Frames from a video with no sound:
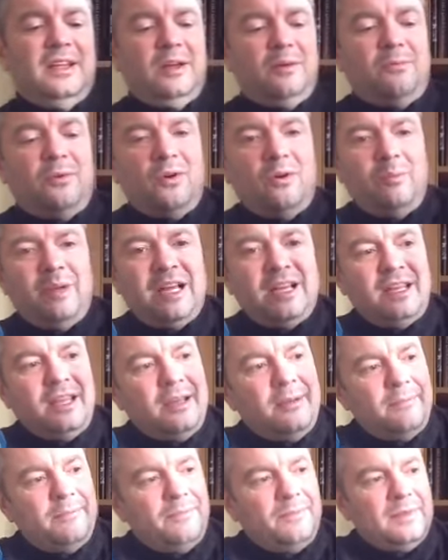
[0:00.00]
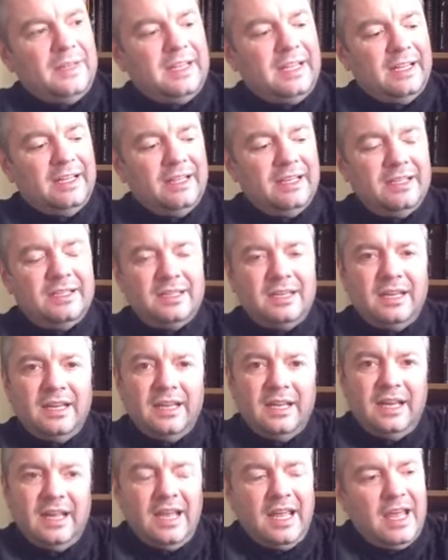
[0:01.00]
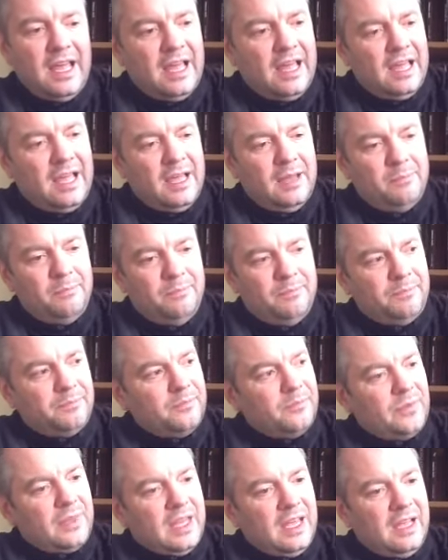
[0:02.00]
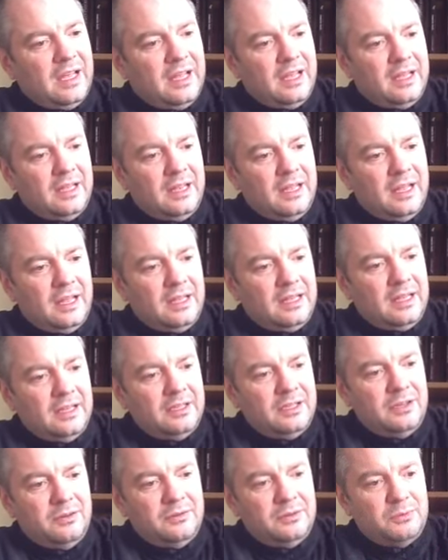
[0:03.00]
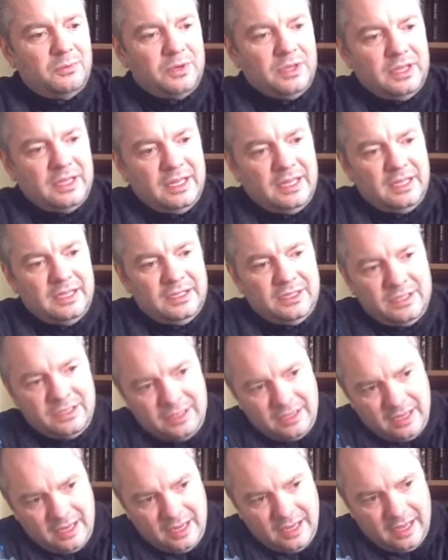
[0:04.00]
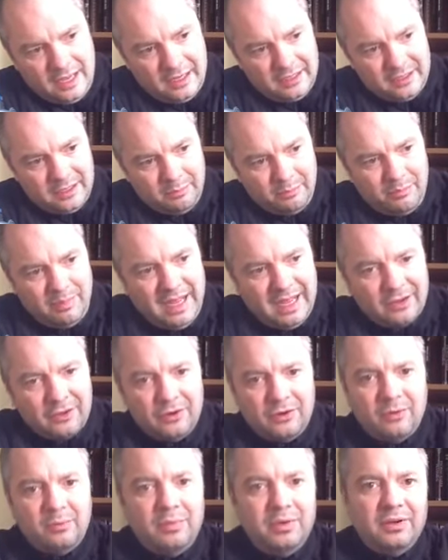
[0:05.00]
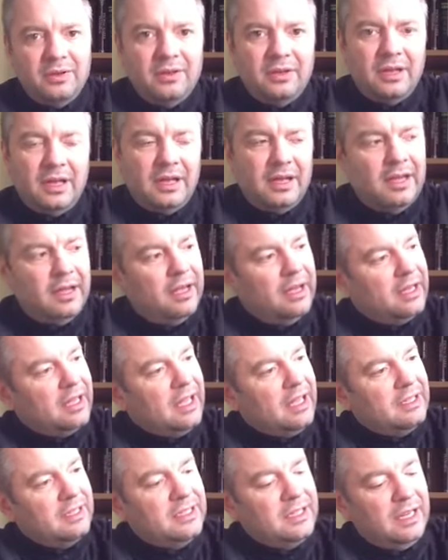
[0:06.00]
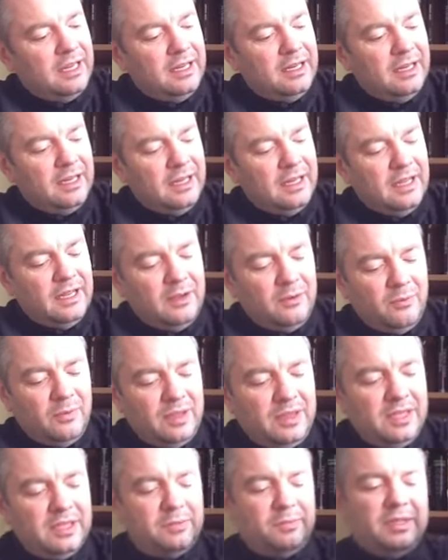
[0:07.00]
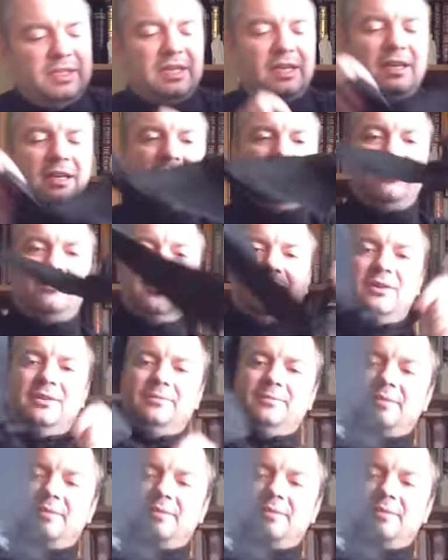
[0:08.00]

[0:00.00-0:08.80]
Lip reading: a water bag like this. I like to use one of these to back up a canteen. With this particular one,